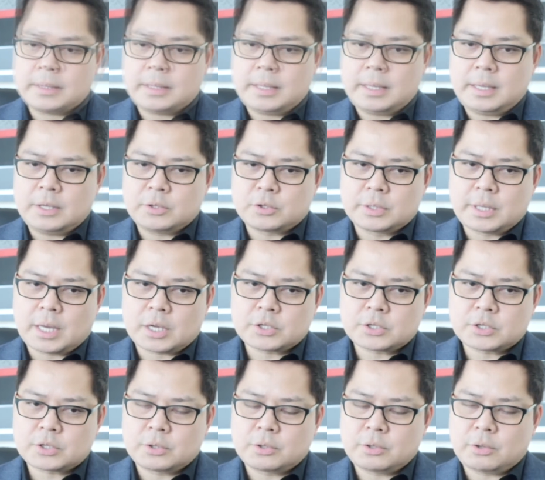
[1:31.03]
The
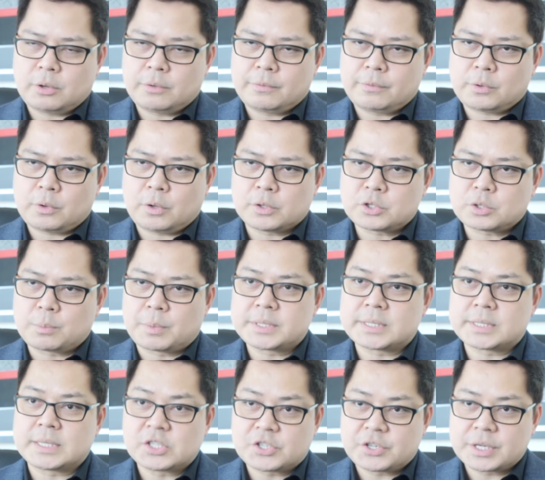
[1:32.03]
introduction of customer
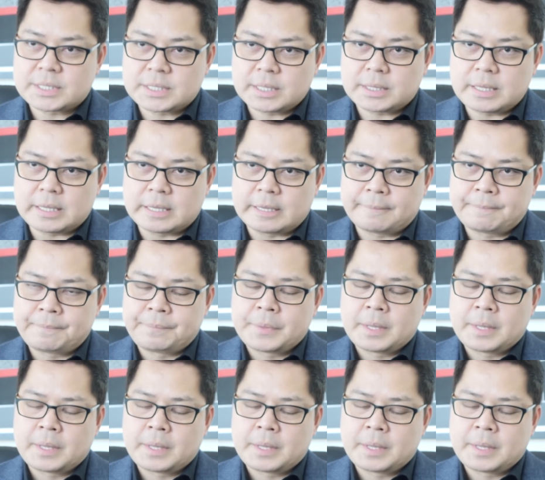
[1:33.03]
centricity